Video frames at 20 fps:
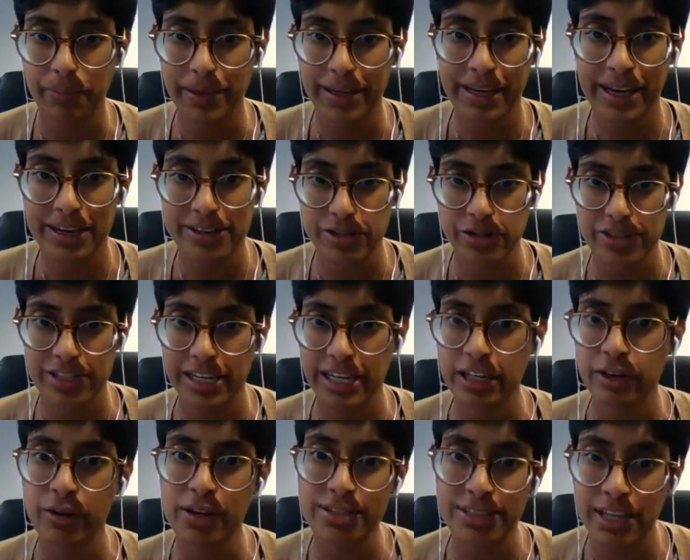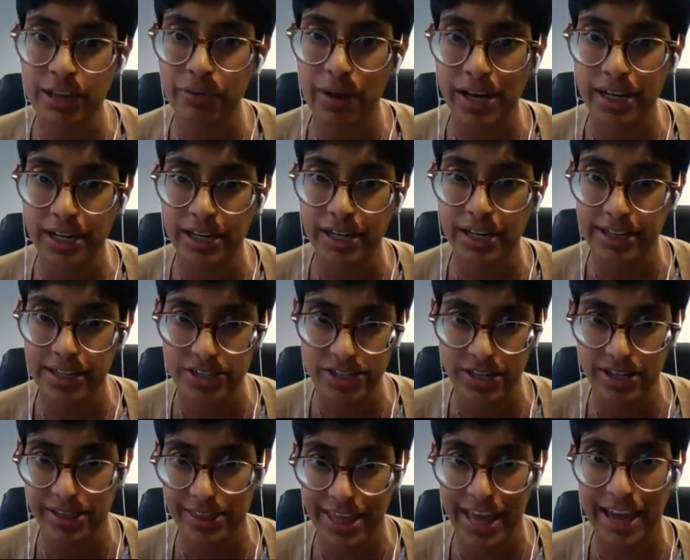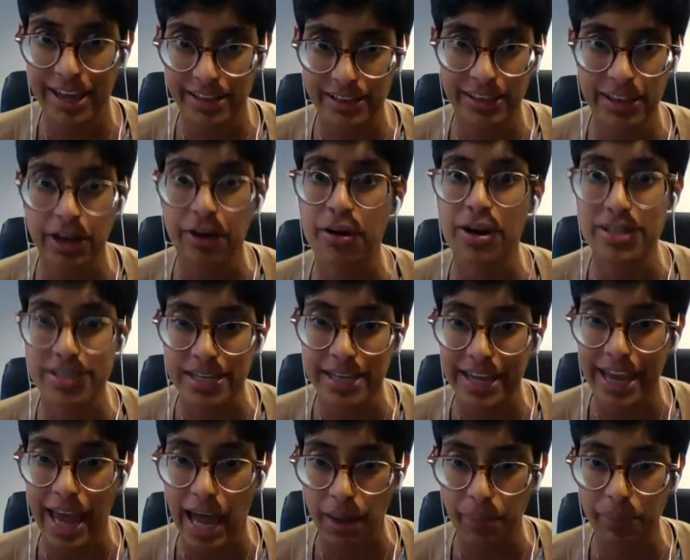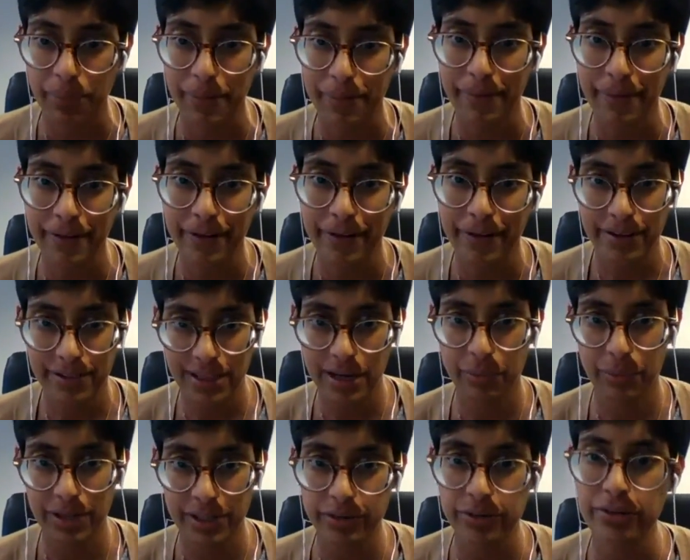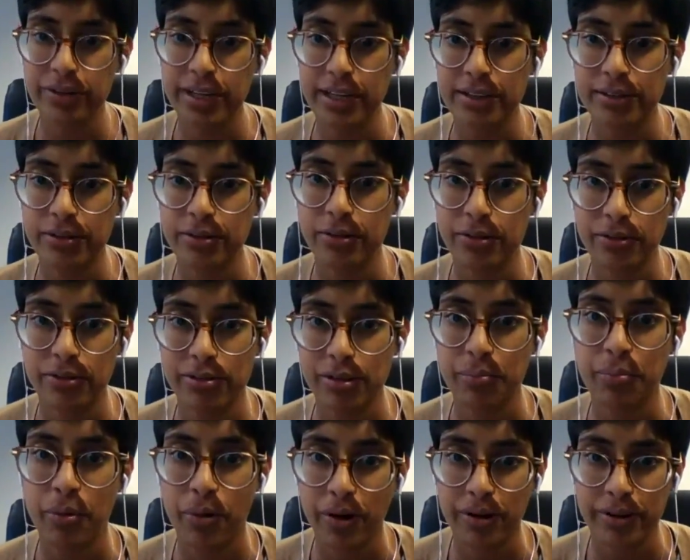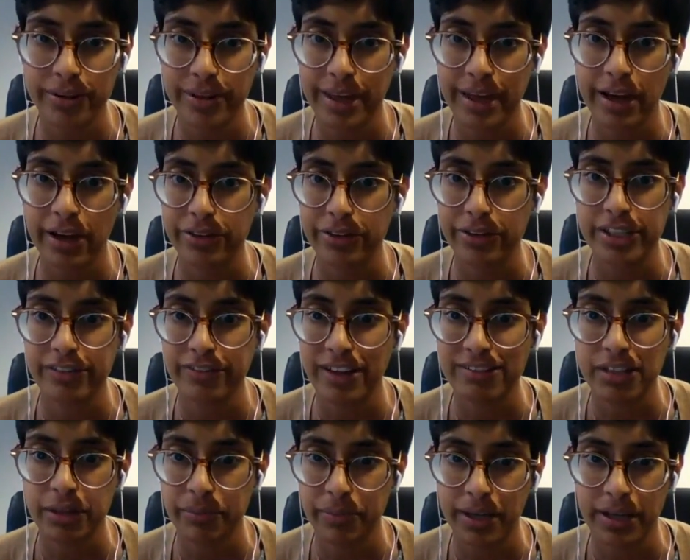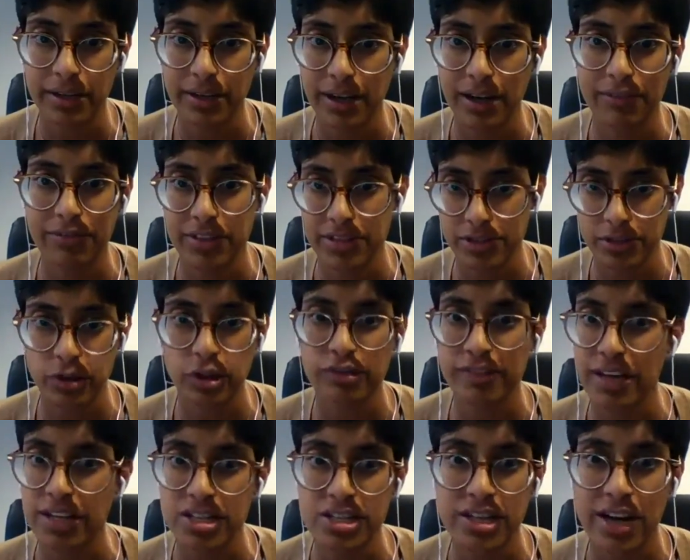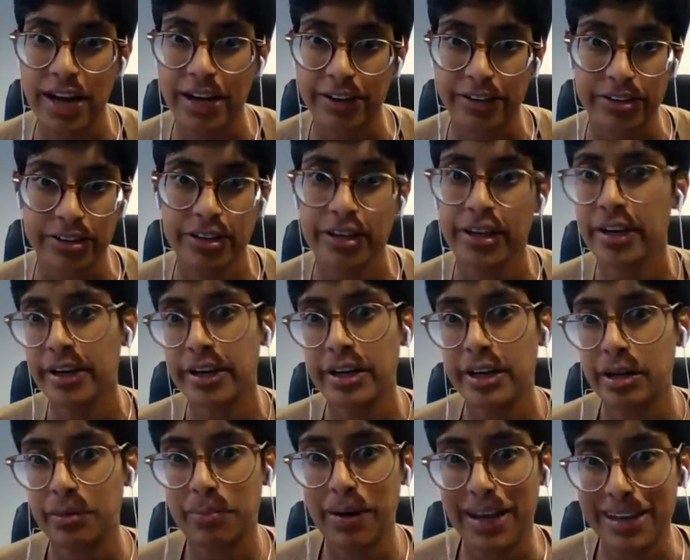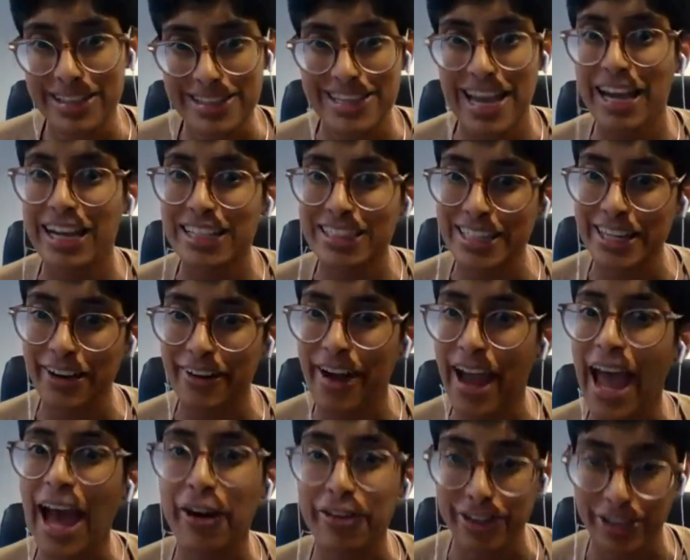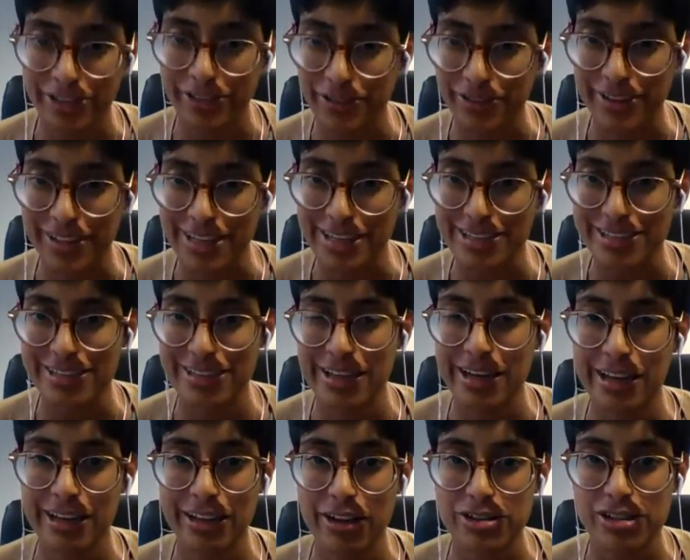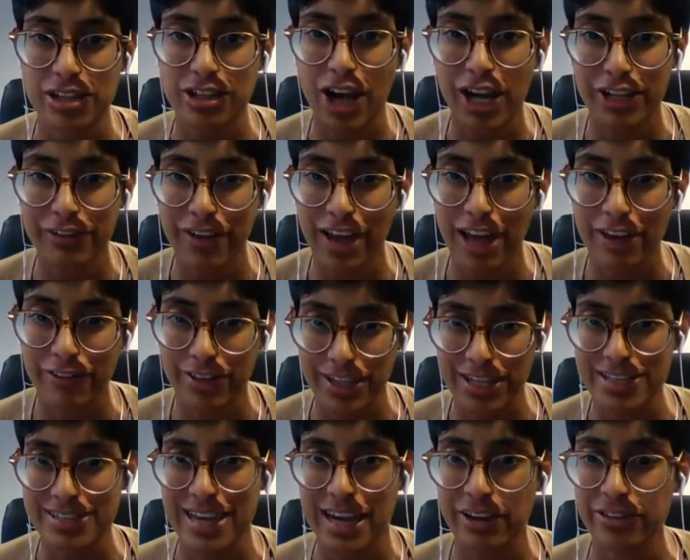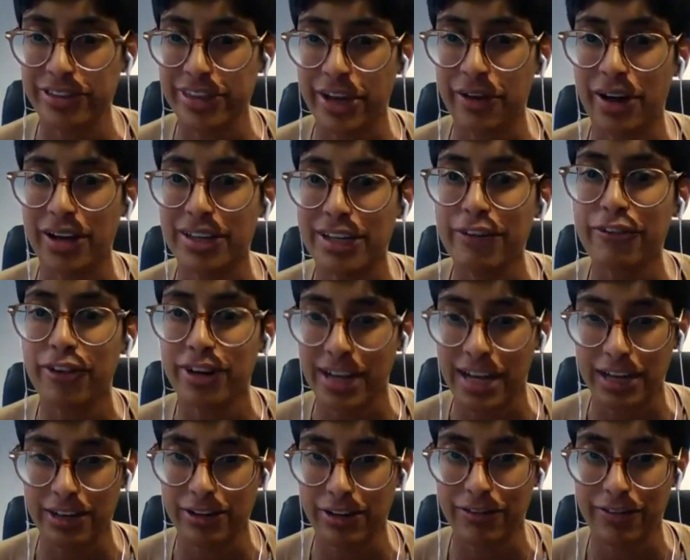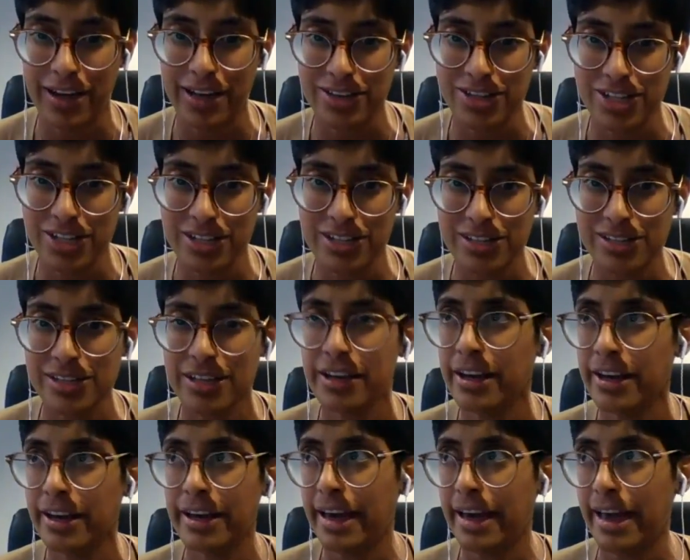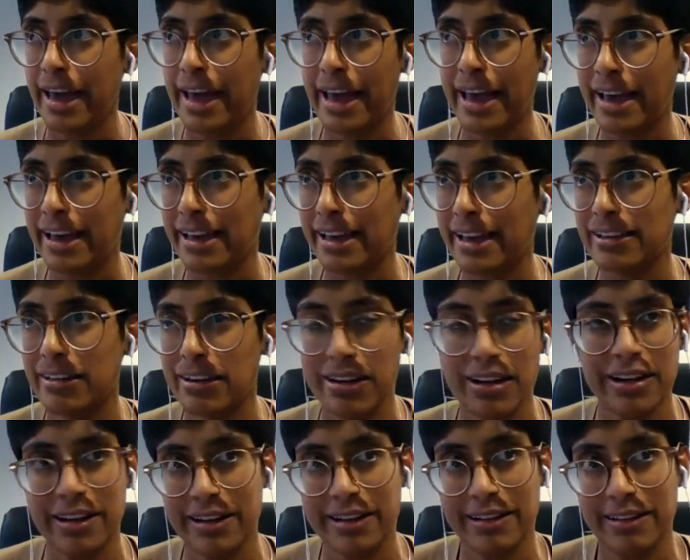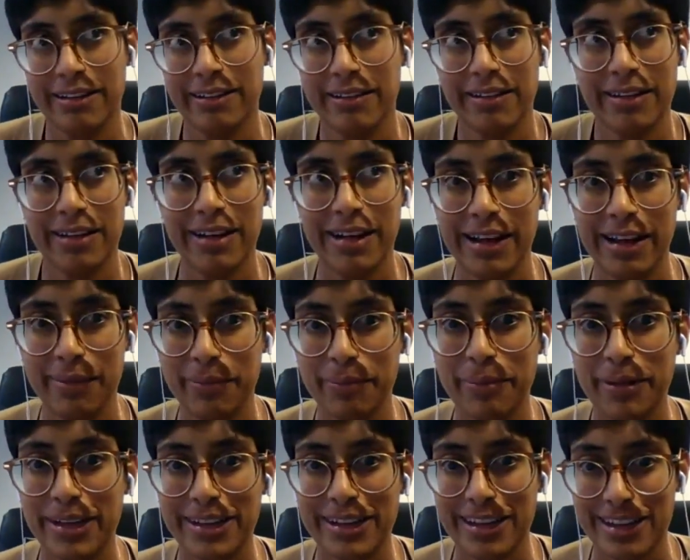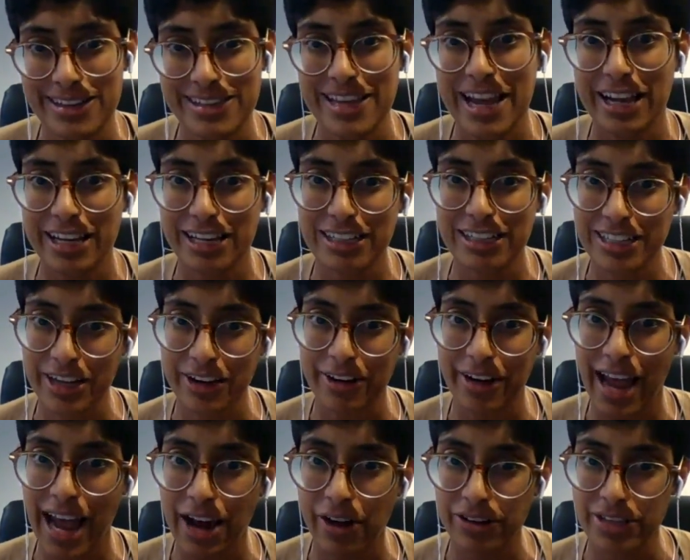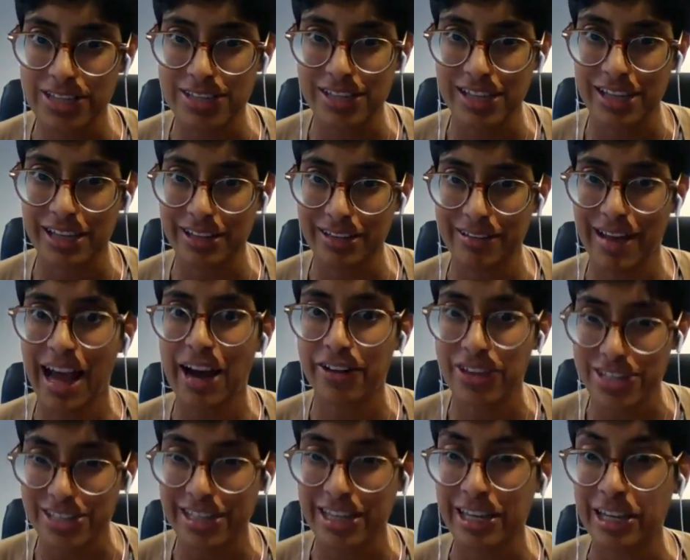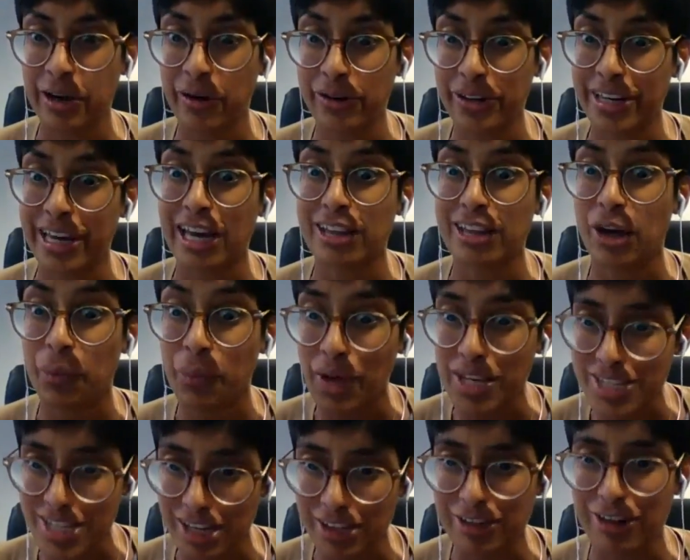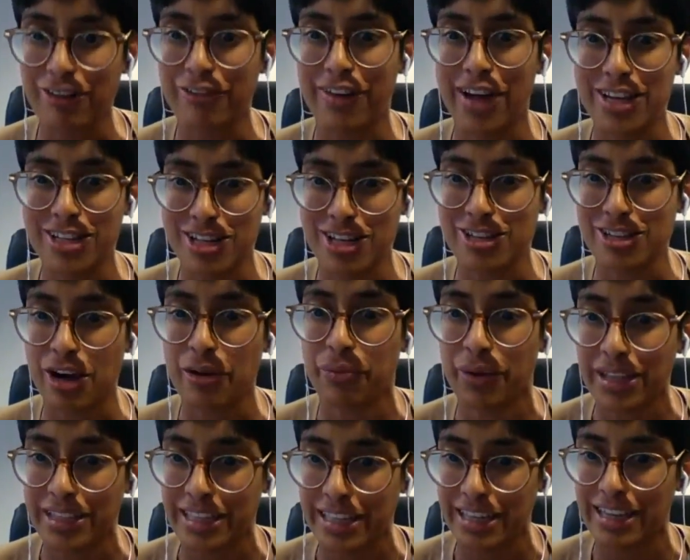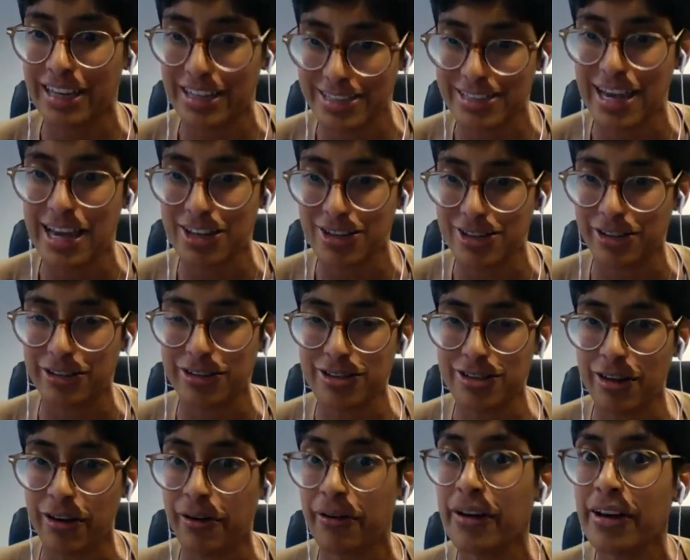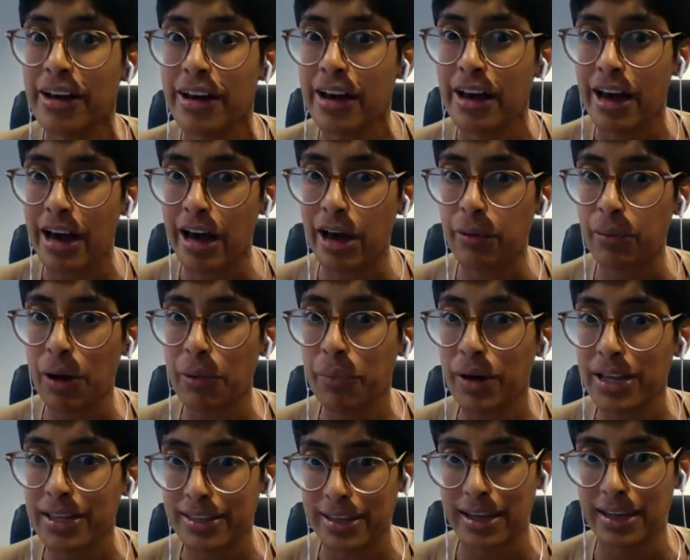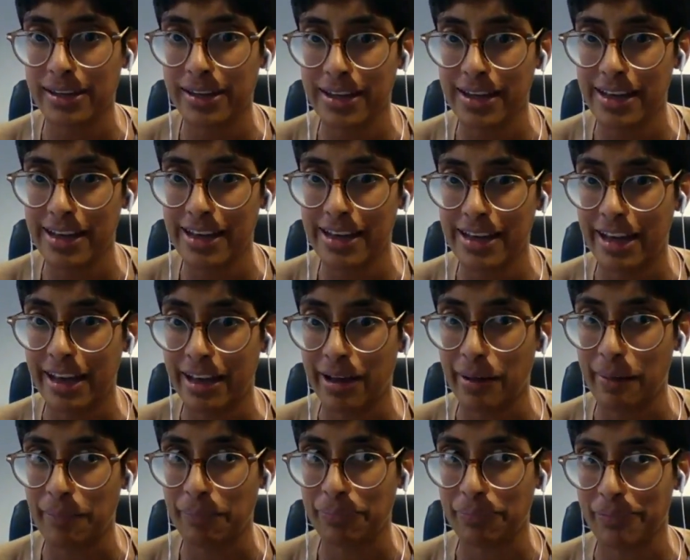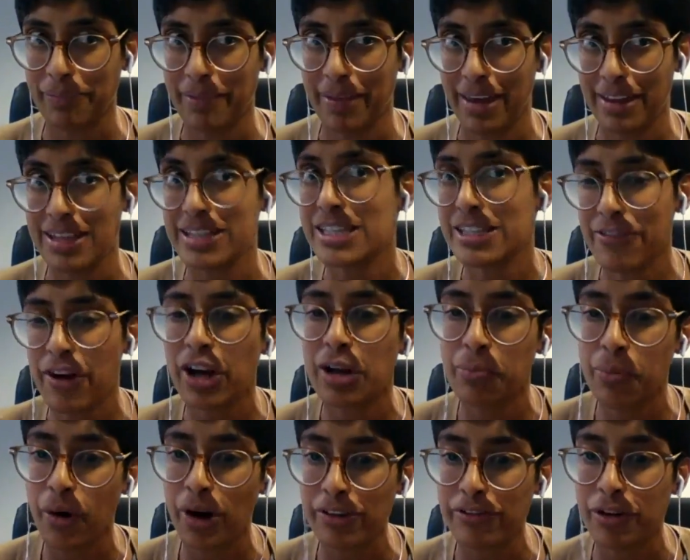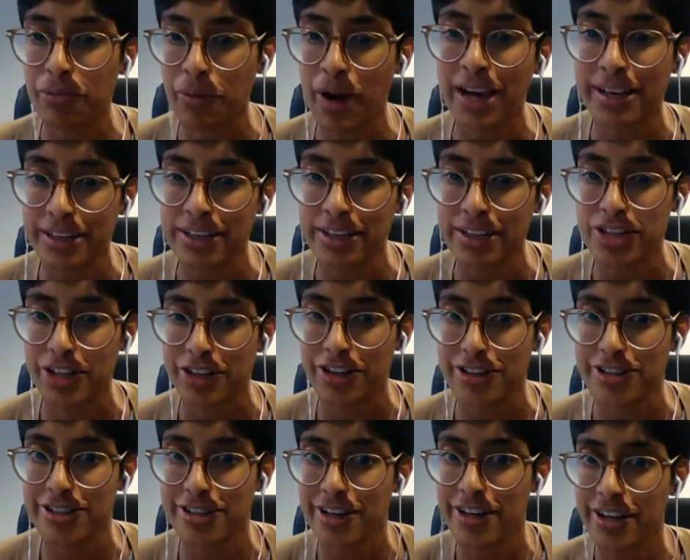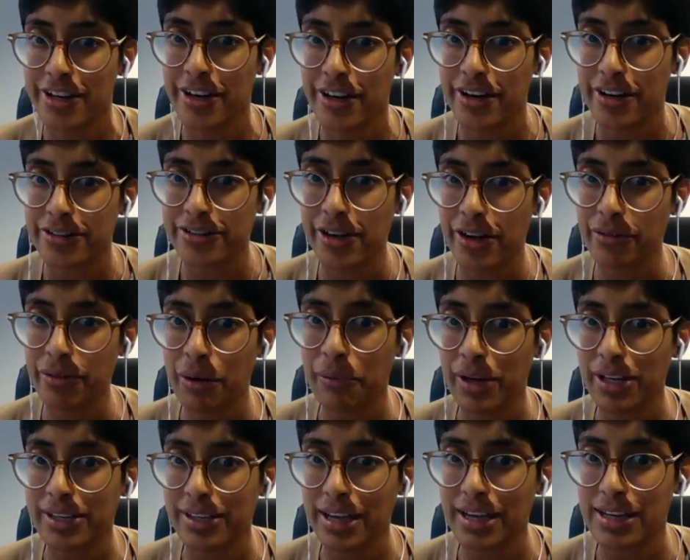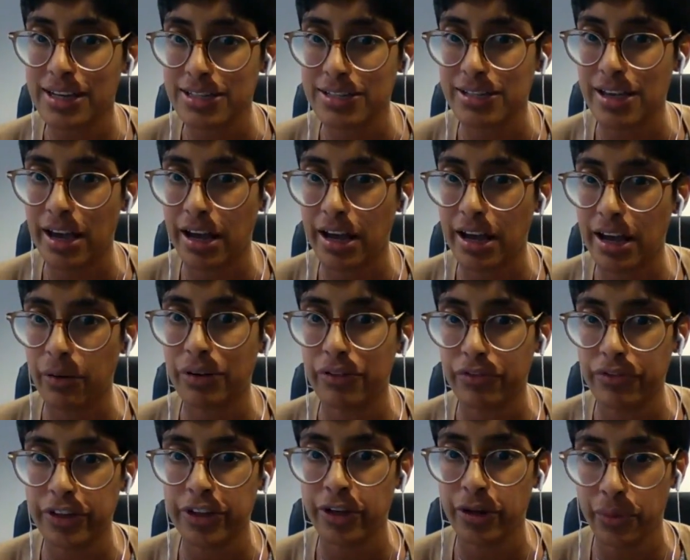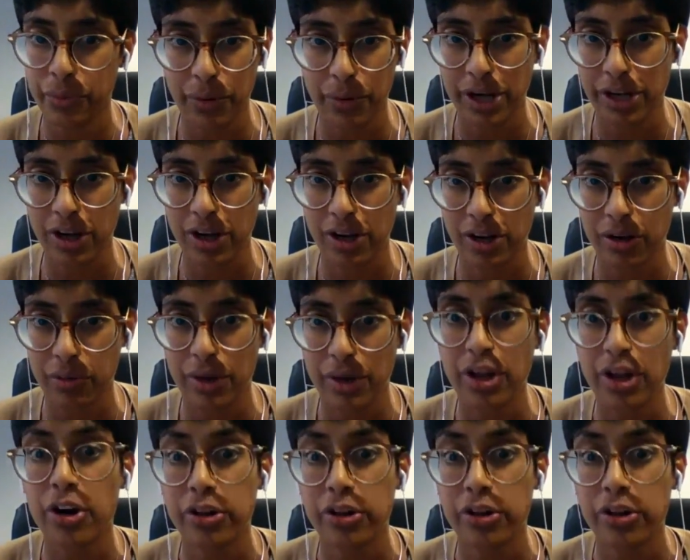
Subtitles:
because there's an increasing recognition that there is a gap, that we do need to support the health and development of the school-age child. But it's not clear how to do this. There's a lot of evidence out there on different interventions, but it's not clear how these can go together, which interventions are really essential. So what we did, and this is very important for practitioners. So what we did is review what are